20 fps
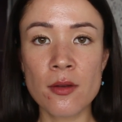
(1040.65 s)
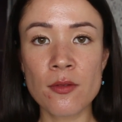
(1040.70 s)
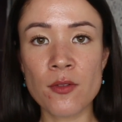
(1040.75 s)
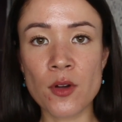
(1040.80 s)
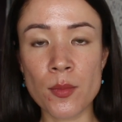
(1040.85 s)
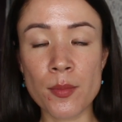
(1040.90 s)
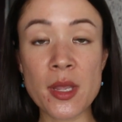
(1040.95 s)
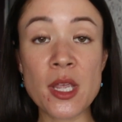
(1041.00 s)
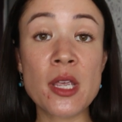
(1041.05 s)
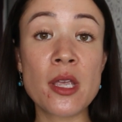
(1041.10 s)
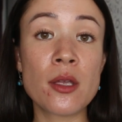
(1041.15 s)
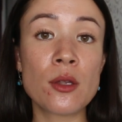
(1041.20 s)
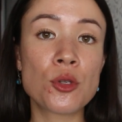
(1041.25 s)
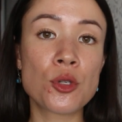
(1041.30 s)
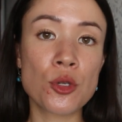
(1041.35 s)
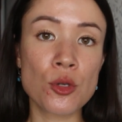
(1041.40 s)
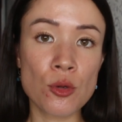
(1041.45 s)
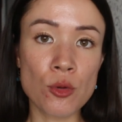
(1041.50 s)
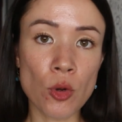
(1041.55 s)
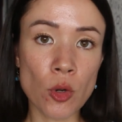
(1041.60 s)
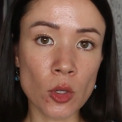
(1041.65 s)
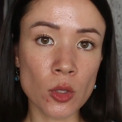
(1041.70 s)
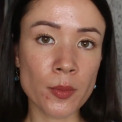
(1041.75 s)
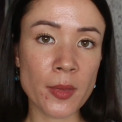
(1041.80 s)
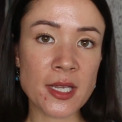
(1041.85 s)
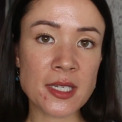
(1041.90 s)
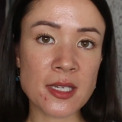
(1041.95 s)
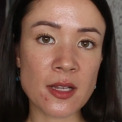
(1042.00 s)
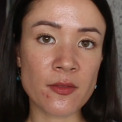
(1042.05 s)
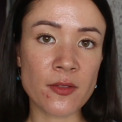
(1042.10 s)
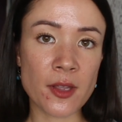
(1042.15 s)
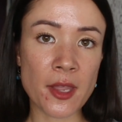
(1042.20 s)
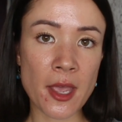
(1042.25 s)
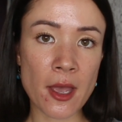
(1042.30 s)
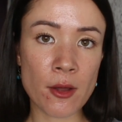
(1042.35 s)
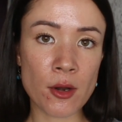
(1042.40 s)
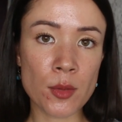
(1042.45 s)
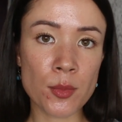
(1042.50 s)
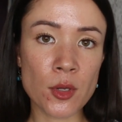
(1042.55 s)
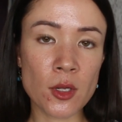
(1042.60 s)
for me to hold myself
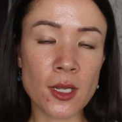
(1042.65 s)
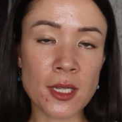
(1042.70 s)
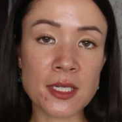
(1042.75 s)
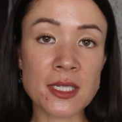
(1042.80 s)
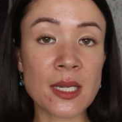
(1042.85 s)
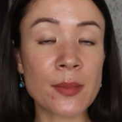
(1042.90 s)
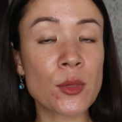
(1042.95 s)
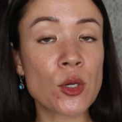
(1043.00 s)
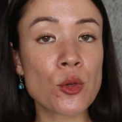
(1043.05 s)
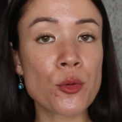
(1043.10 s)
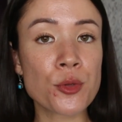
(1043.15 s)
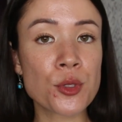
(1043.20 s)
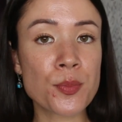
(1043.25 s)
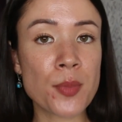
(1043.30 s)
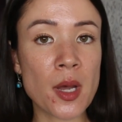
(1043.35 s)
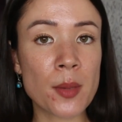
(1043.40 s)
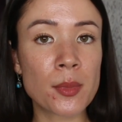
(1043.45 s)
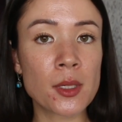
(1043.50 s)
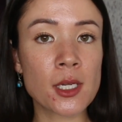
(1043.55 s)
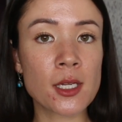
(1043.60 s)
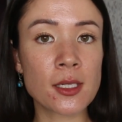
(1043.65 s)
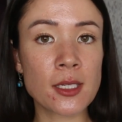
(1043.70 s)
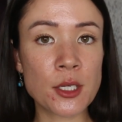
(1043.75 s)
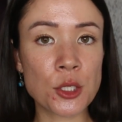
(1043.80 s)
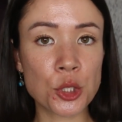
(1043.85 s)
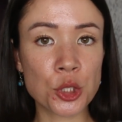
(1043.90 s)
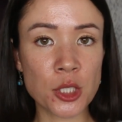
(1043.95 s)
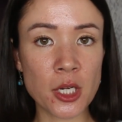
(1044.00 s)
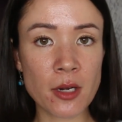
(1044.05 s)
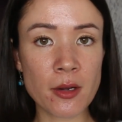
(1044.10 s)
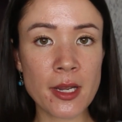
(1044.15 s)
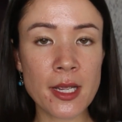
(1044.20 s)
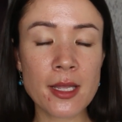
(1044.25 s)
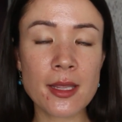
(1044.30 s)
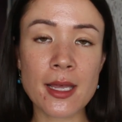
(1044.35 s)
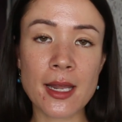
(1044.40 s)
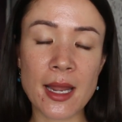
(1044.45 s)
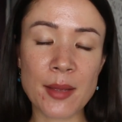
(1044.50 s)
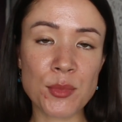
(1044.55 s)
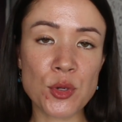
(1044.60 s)
accountable as someone who's publicly sharing
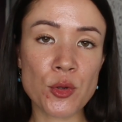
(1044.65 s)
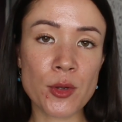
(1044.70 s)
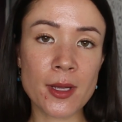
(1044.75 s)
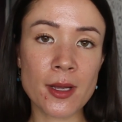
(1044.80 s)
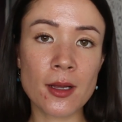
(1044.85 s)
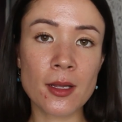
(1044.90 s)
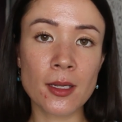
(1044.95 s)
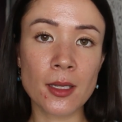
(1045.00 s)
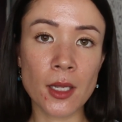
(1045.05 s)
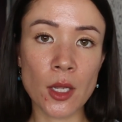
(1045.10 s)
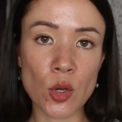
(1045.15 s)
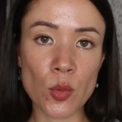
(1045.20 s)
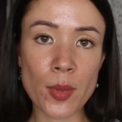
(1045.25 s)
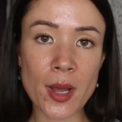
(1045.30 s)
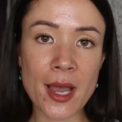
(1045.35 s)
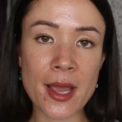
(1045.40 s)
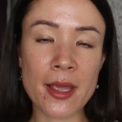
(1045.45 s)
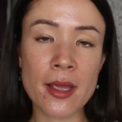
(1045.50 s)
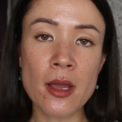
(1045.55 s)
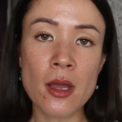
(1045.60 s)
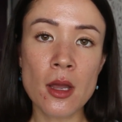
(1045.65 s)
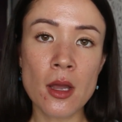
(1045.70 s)
that I'm doing a low buy